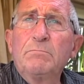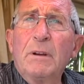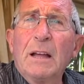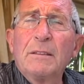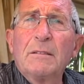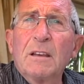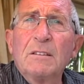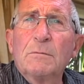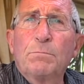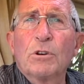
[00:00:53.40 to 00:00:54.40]
I think
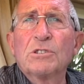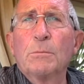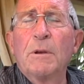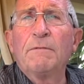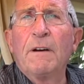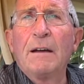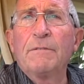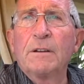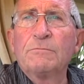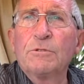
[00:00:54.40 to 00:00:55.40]
it's approximately
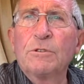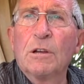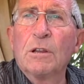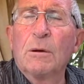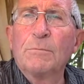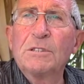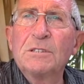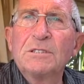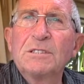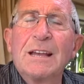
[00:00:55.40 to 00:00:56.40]
500
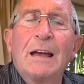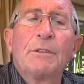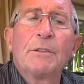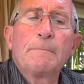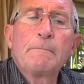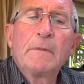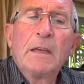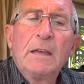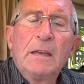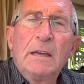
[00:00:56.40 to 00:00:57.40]
kilometres south.
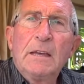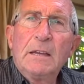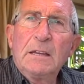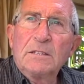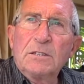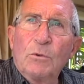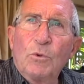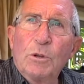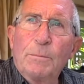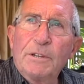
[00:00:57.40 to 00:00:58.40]
So
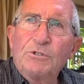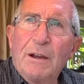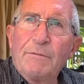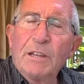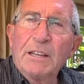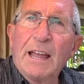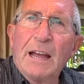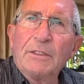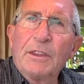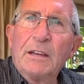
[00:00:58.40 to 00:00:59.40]
we'll be travelling
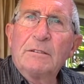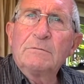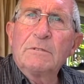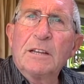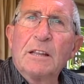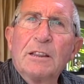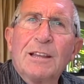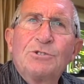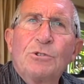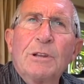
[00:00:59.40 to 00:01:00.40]
down there in a
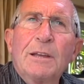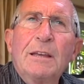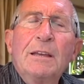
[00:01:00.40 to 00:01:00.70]
leisurely